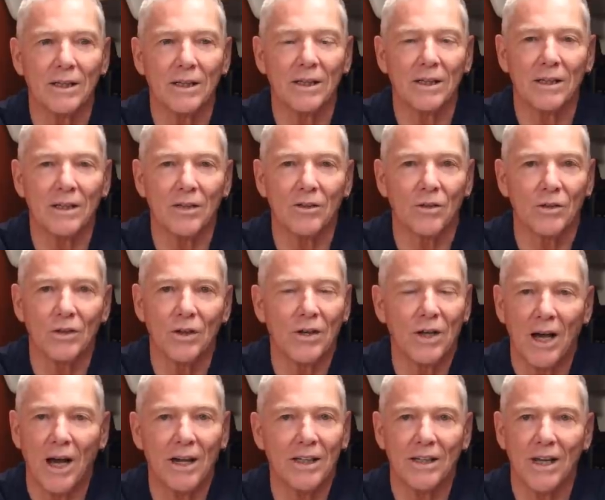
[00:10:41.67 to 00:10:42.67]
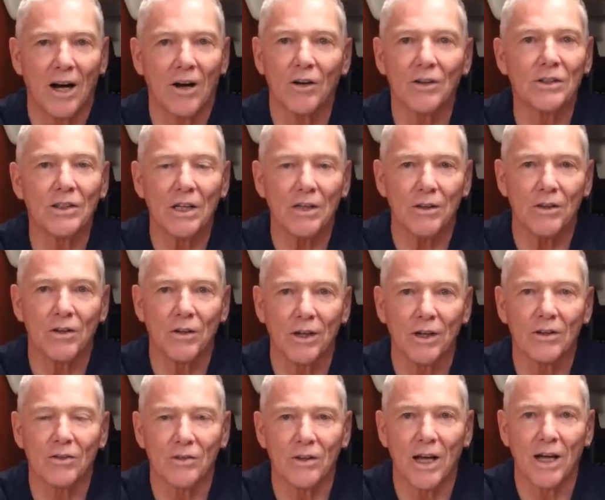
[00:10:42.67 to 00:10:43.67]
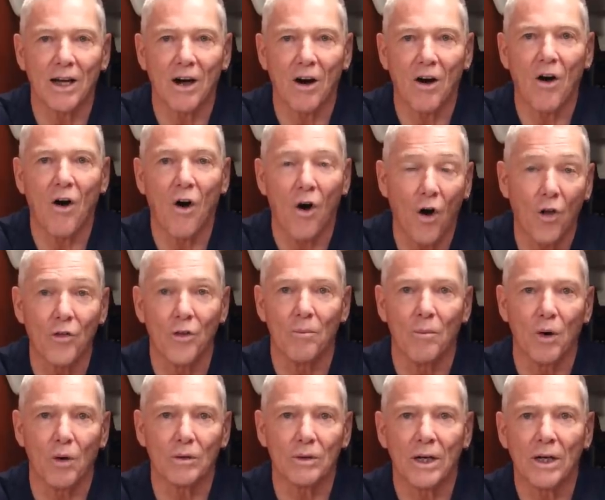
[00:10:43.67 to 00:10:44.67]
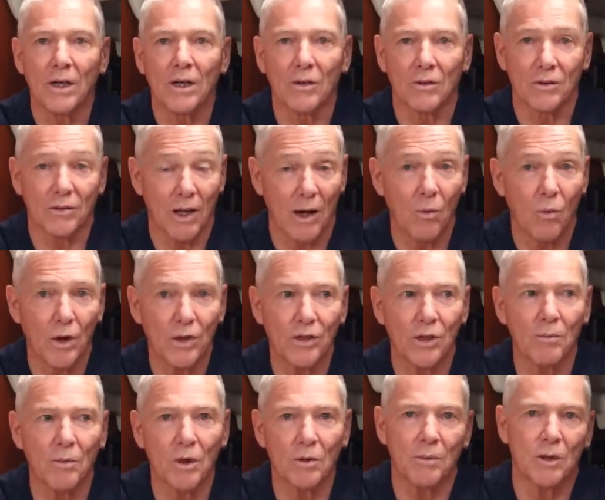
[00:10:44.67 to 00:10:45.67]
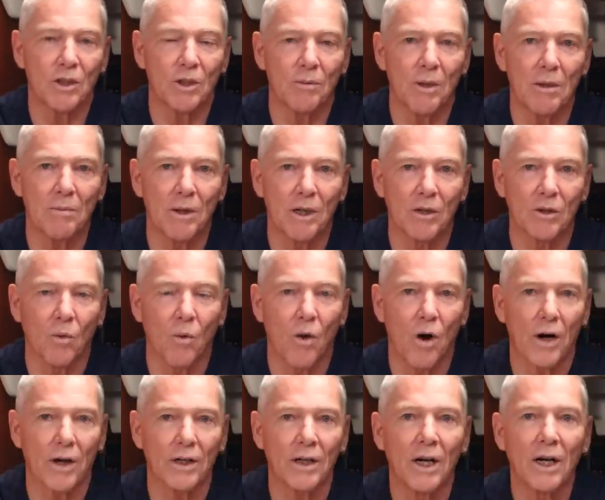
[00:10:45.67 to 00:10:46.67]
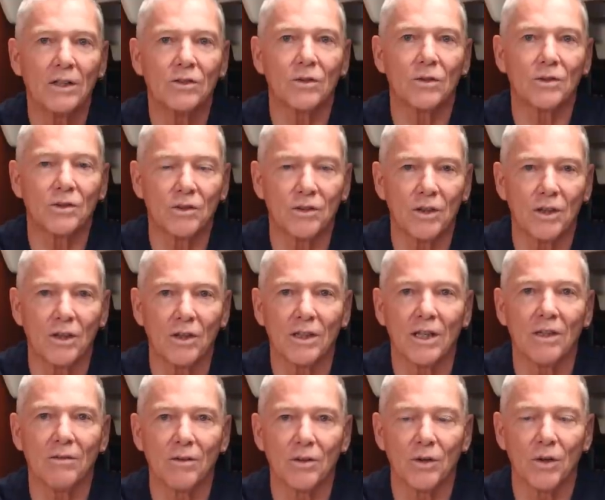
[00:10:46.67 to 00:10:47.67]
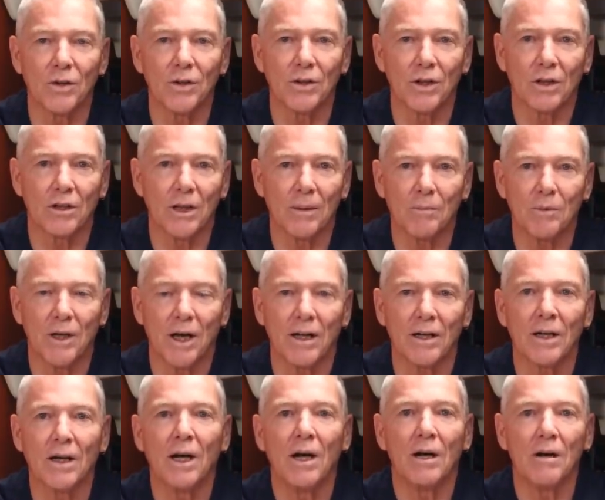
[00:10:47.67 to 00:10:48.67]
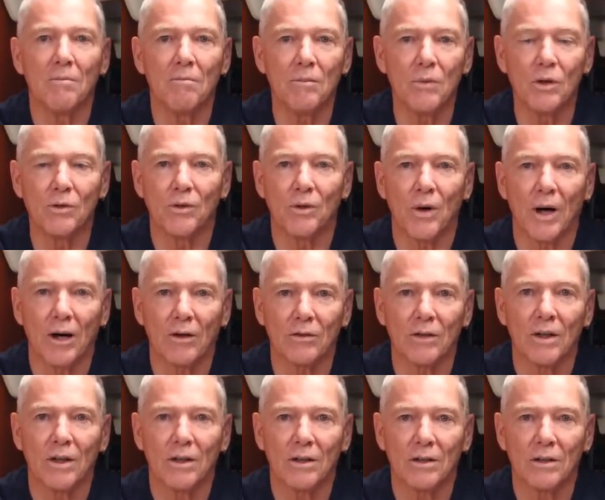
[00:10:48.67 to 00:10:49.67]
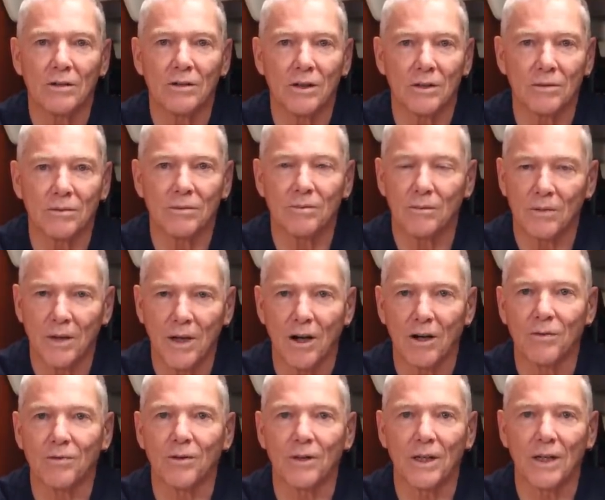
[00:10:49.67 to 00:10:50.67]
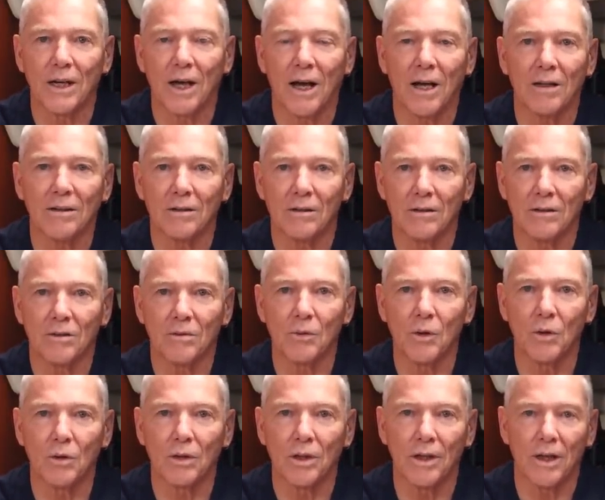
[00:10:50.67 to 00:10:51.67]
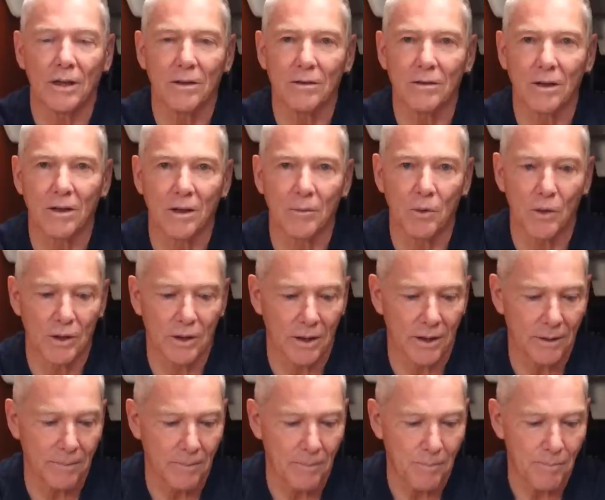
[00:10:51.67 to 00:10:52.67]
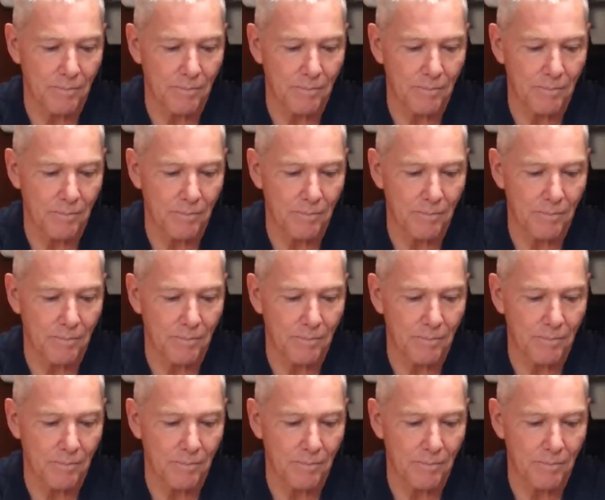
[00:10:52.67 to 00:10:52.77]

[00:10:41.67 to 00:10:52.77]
you know, you can't guarantee that you're going to stay on the boat. You'll stay with the boat, but you may be in the water. So still, even though you're clipped in, move around just carefully and smoothly and deliberately.